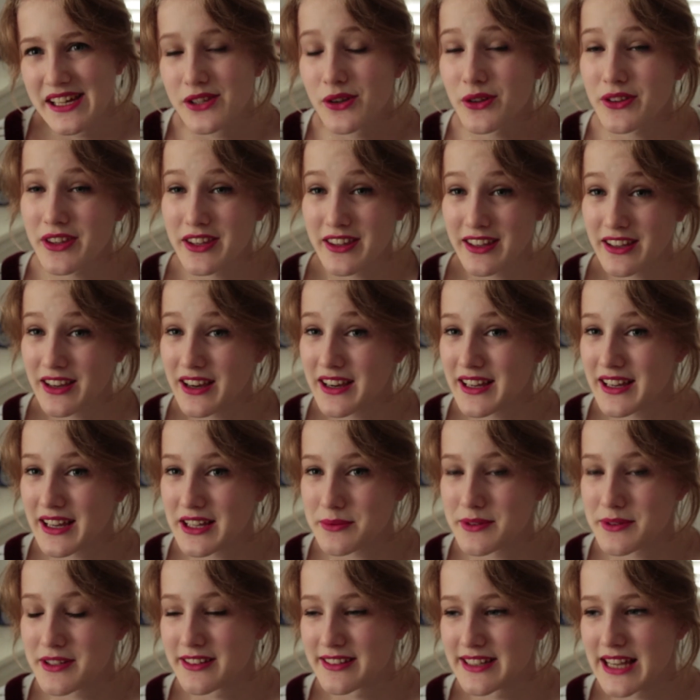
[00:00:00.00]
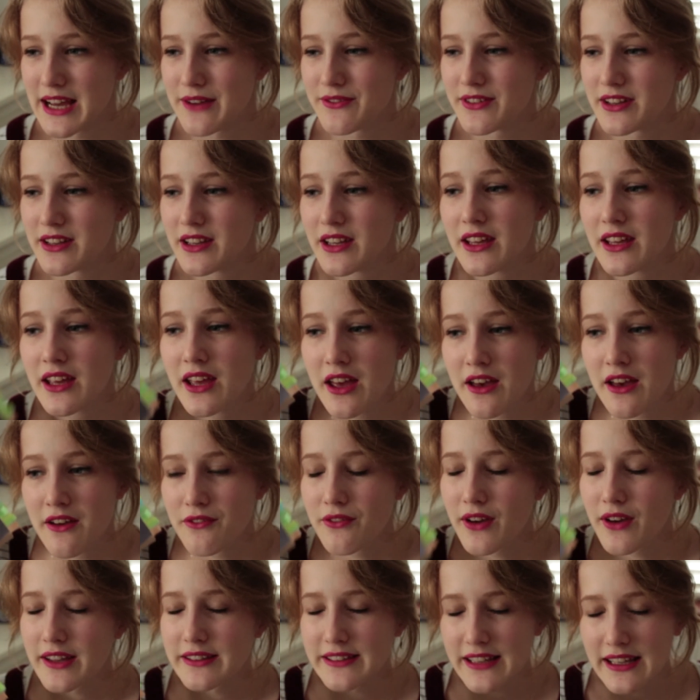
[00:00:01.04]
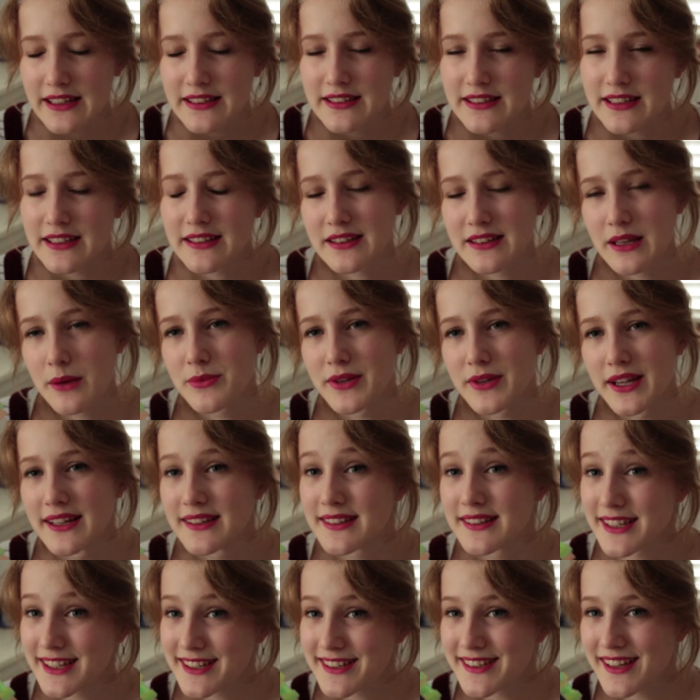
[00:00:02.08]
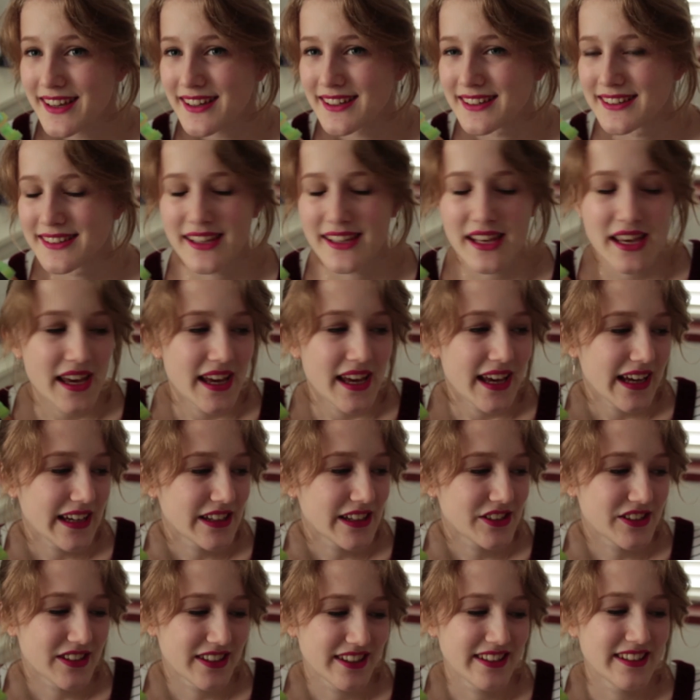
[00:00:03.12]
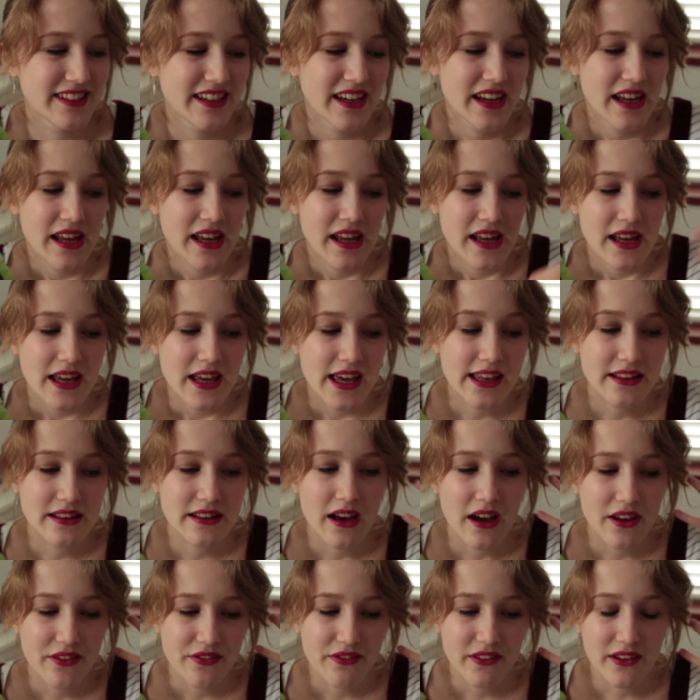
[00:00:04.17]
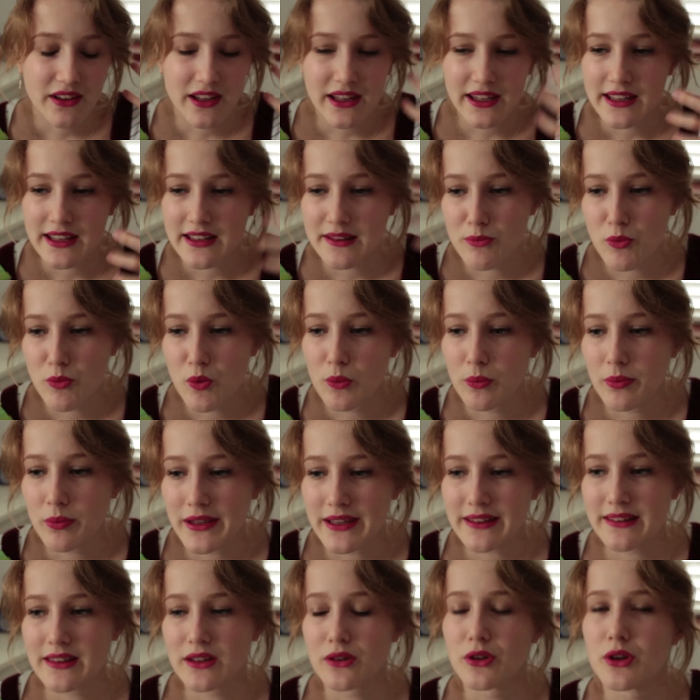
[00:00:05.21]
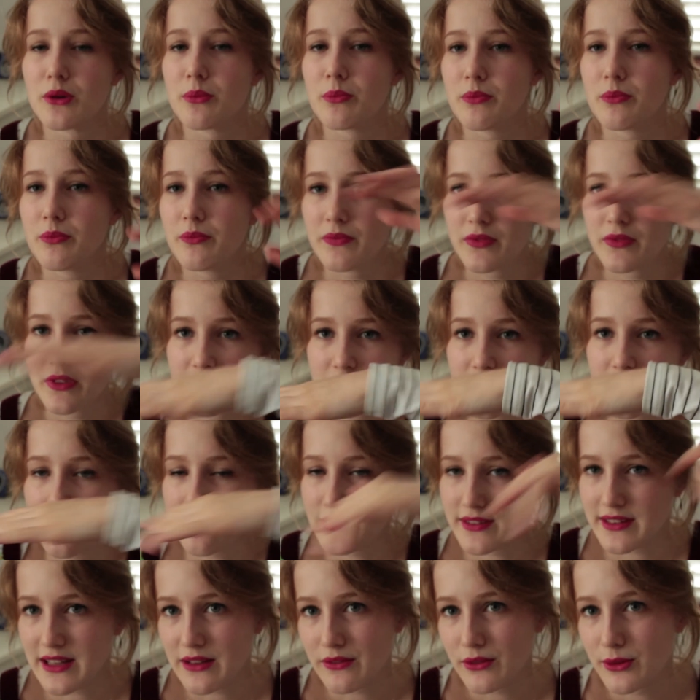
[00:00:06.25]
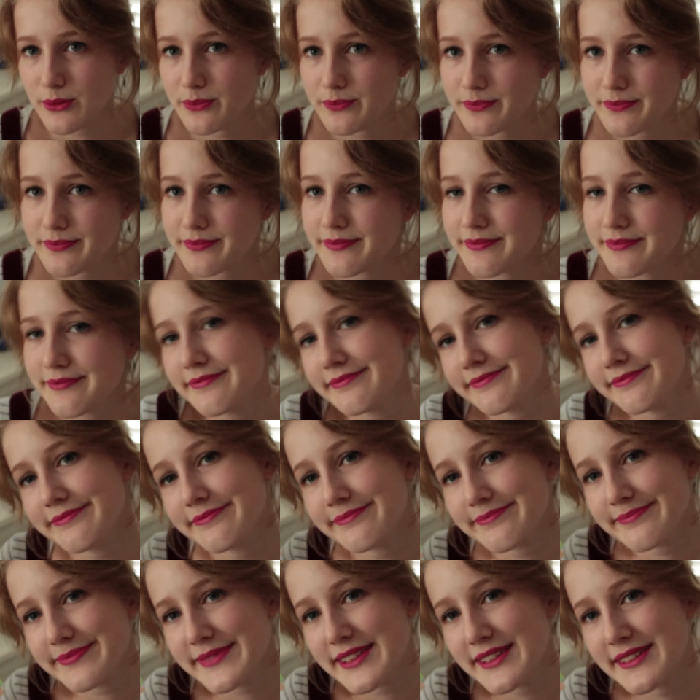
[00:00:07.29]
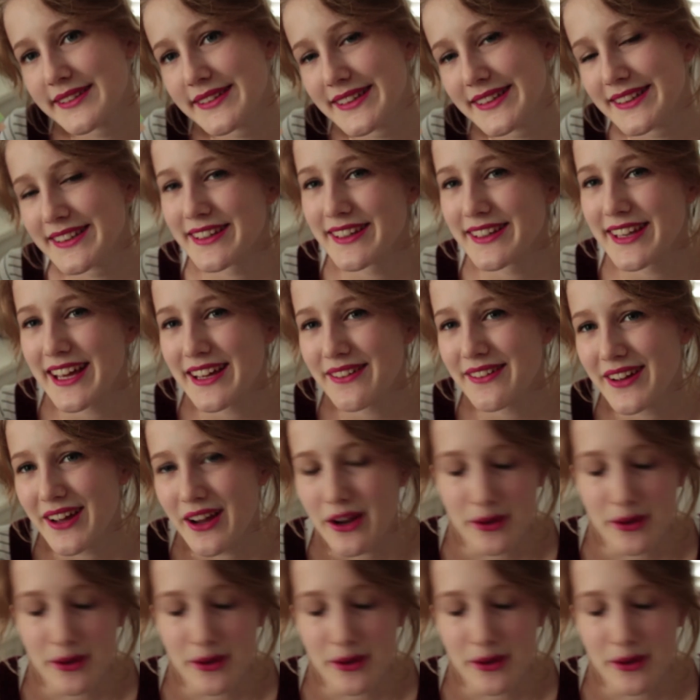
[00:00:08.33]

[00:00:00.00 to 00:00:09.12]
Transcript: Not that The Great Gatsby doesn't have any fantastic subtext, it does. I feel like it's more pleasing on a surface level. So there we